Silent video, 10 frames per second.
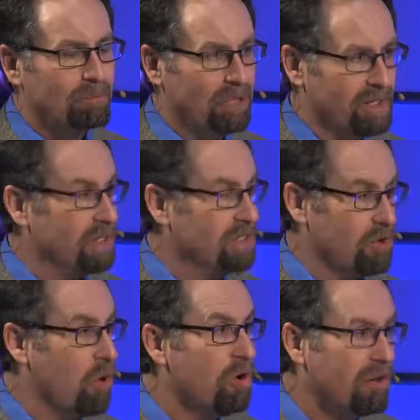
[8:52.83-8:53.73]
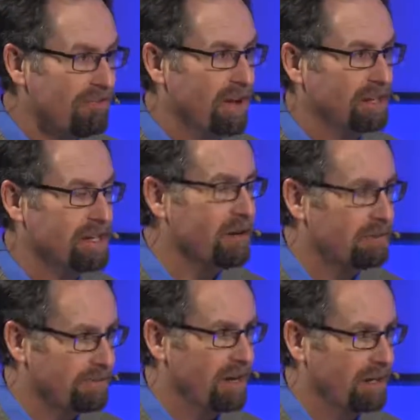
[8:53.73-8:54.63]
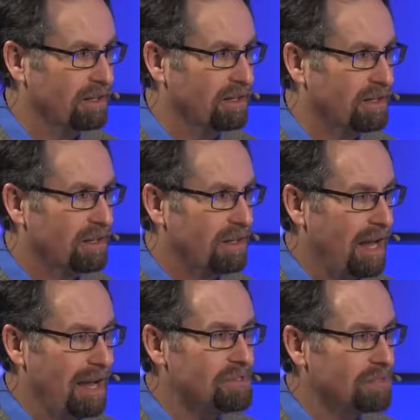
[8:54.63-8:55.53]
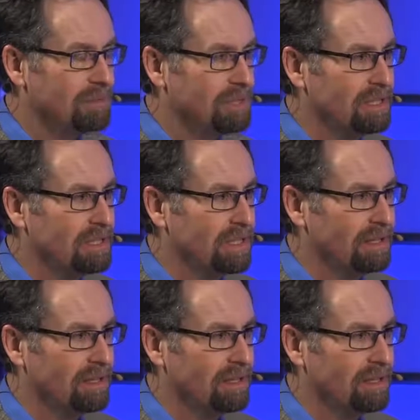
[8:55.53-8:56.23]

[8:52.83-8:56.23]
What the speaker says: pleasant, is horrifying, terrifying, absolutely